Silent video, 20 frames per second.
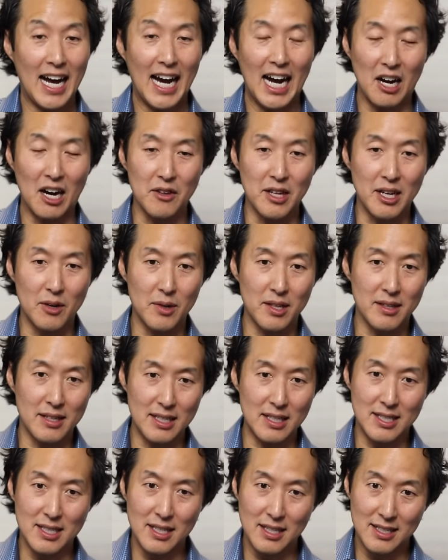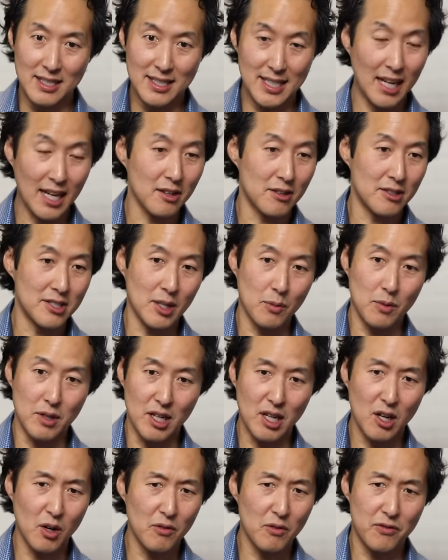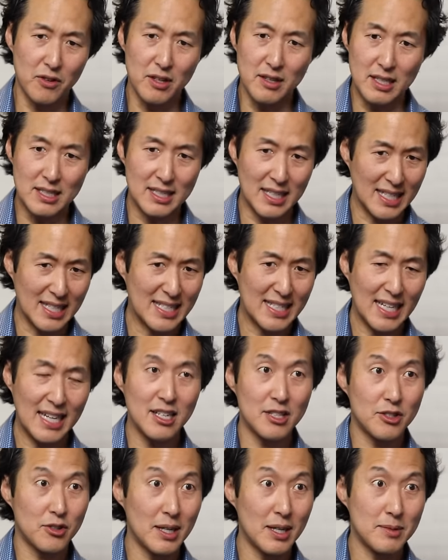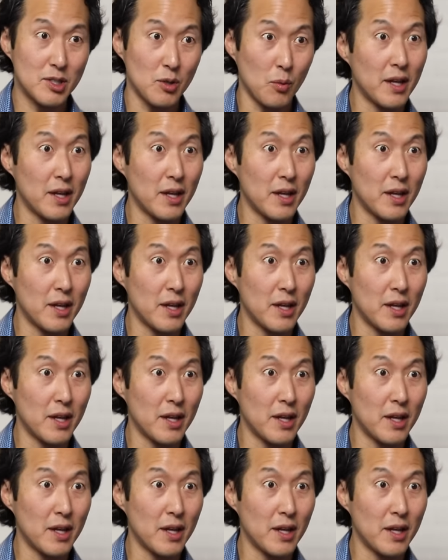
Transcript: how there were these sailors that would go for these extended trips.